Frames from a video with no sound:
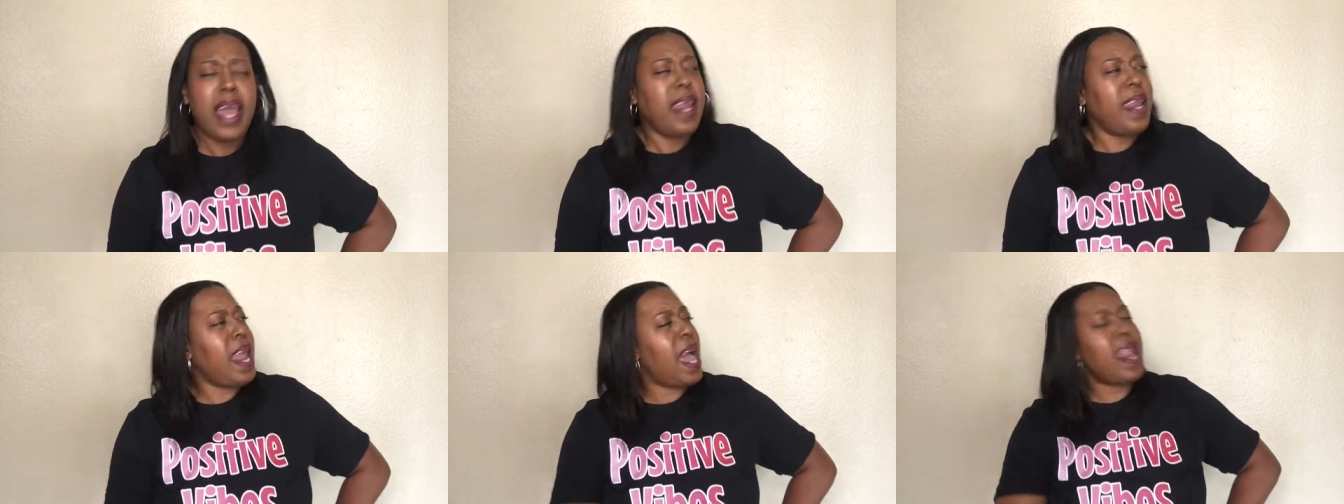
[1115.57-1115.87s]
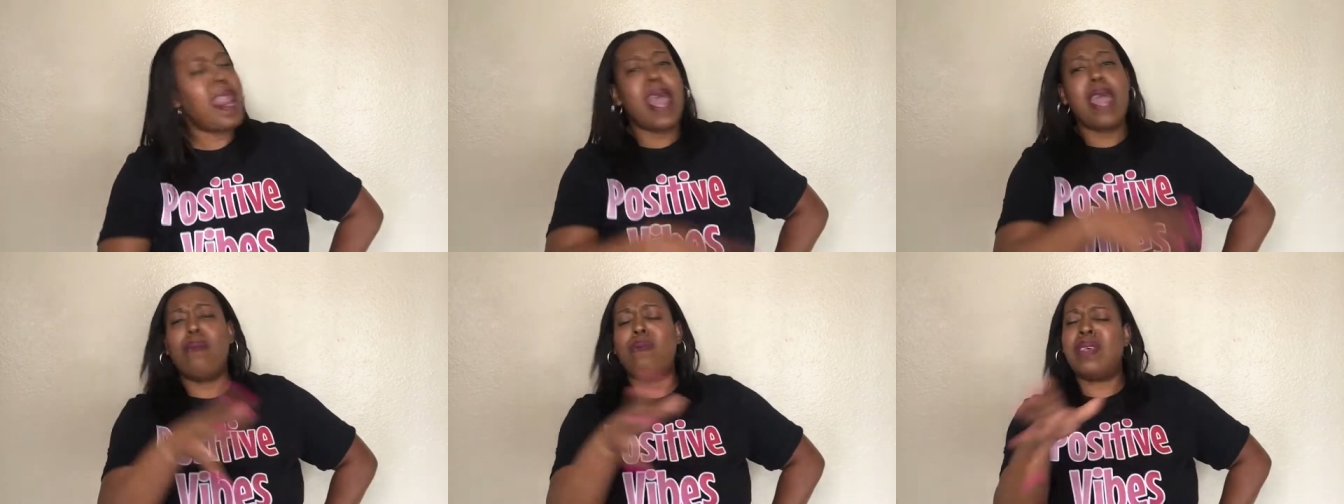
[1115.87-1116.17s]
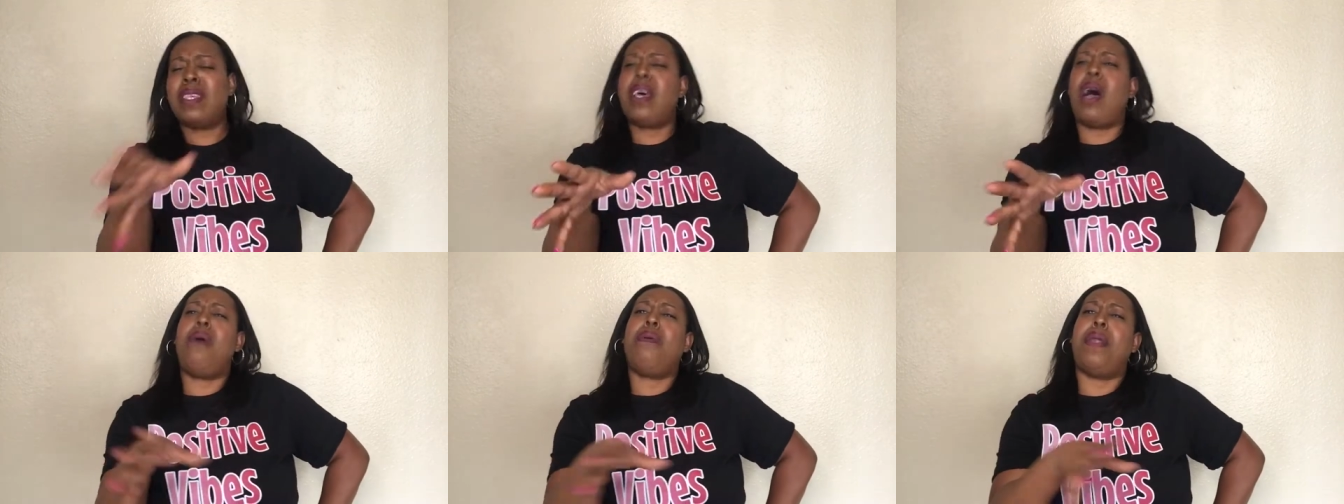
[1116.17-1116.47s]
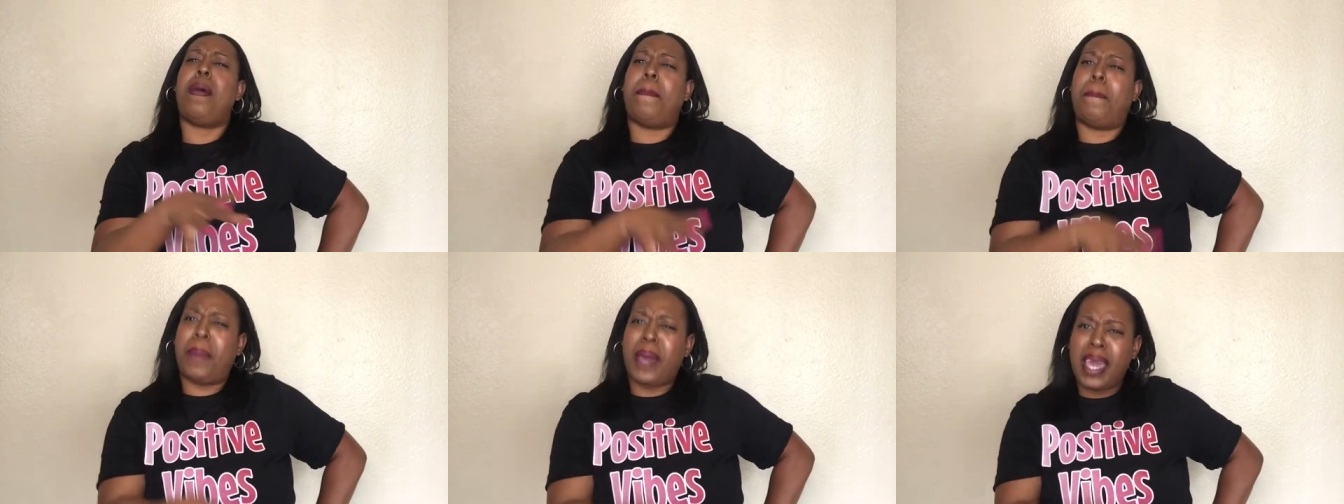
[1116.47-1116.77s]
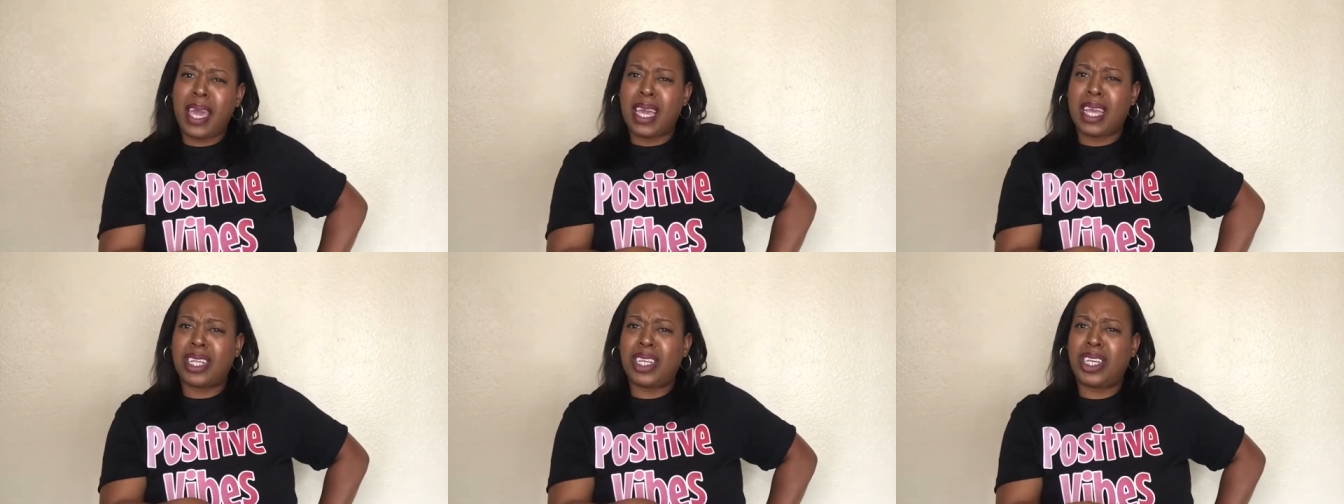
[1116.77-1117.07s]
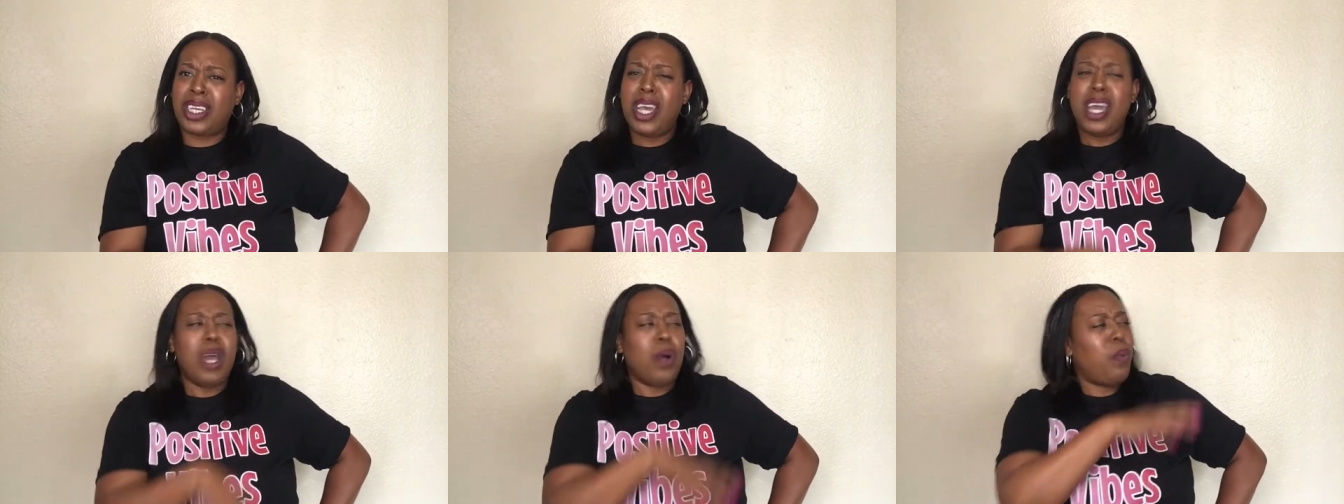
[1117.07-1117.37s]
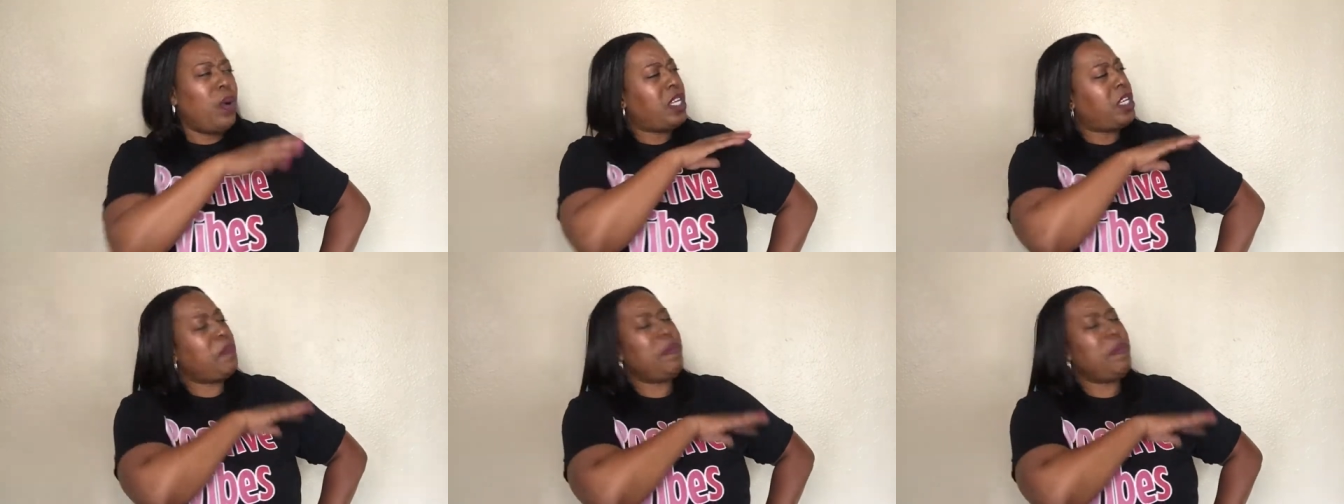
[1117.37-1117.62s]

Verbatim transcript: Now, they was on the beach, which